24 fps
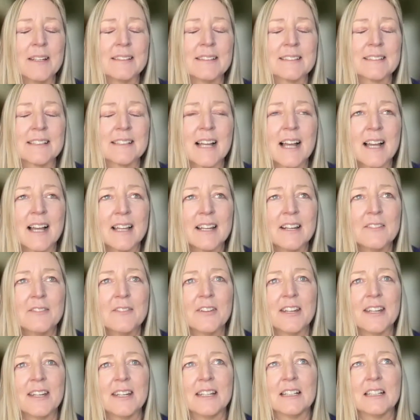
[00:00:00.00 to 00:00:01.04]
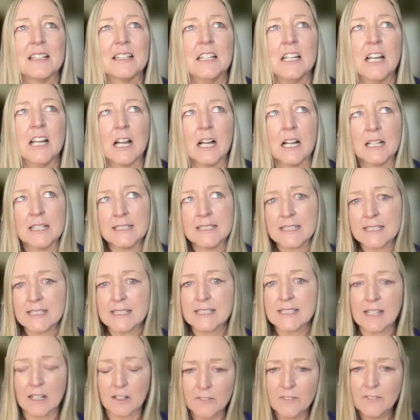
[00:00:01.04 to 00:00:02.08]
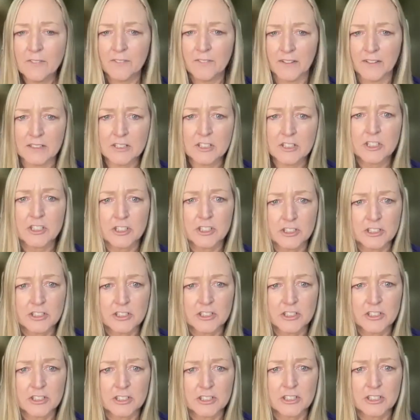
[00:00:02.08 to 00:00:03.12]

kind of a non-selfish